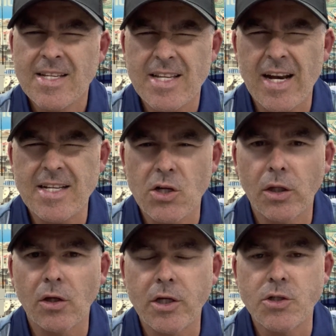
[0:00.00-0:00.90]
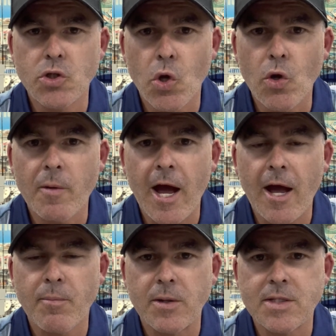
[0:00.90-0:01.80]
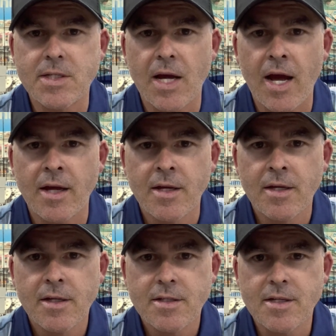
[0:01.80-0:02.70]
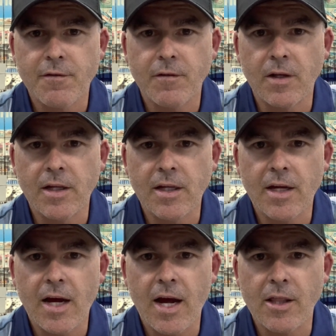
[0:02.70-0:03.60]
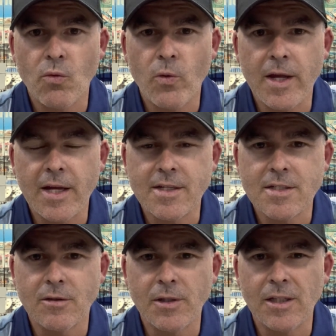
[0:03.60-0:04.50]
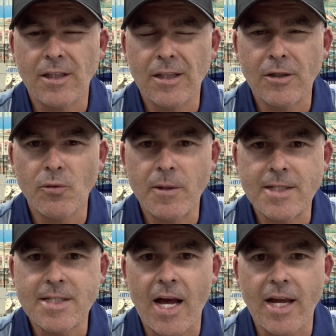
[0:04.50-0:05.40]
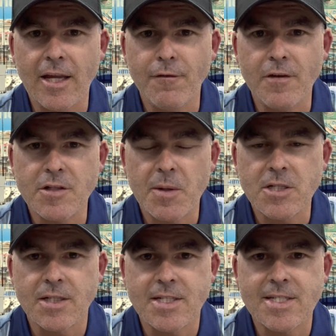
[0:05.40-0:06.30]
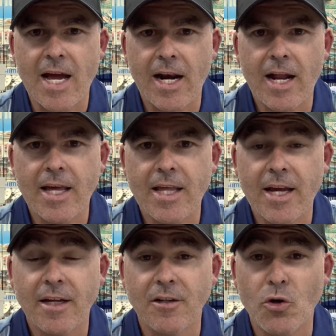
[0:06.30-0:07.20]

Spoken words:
Sunday's not looking too bad, but definitely the weekend's looking a little bit iffy, especially Saturday there.